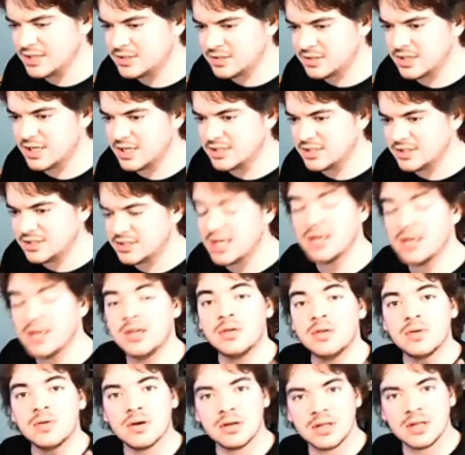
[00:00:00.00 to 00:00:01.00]
they
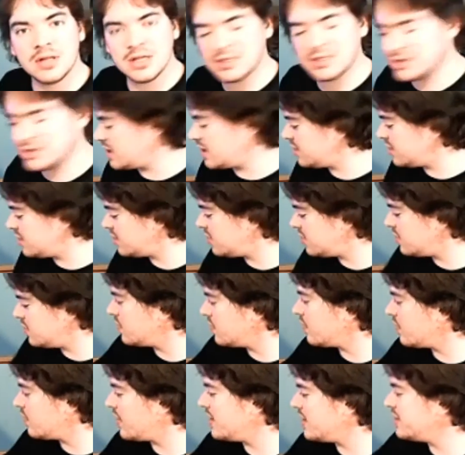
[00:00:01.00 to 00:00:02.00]
send
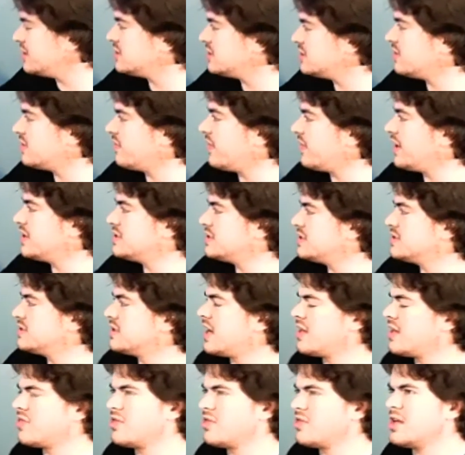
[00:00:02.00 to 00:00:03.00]
you one of these
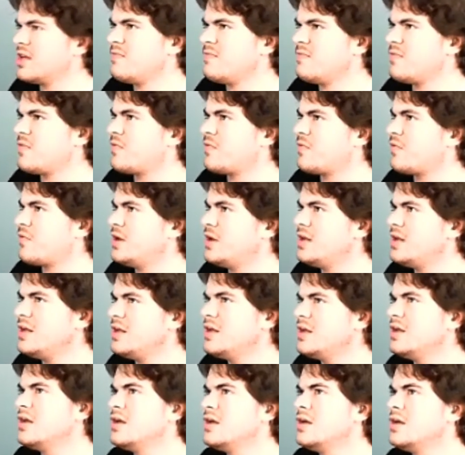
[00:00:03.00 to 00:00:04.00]
devices, I think for
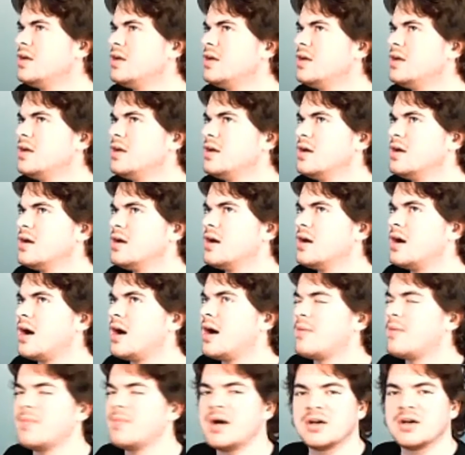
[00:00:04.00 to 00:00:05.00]
free.
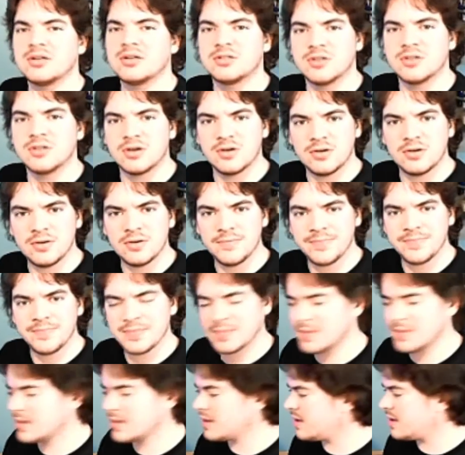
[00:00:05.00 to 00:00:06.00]
I'm not
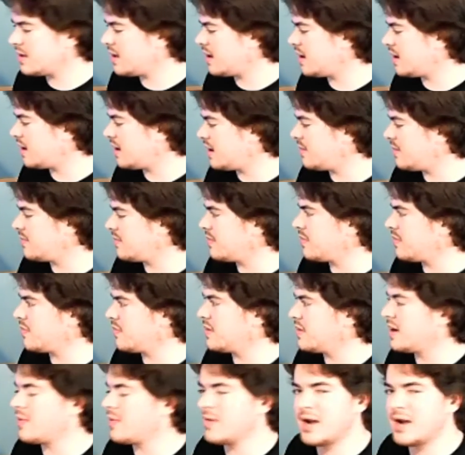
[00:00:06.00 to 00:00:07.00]
sure.
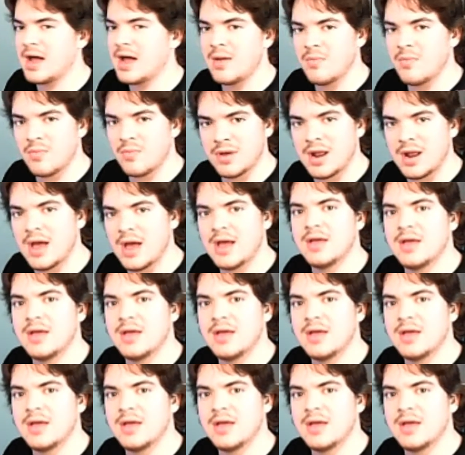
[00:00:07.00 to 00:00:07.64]
When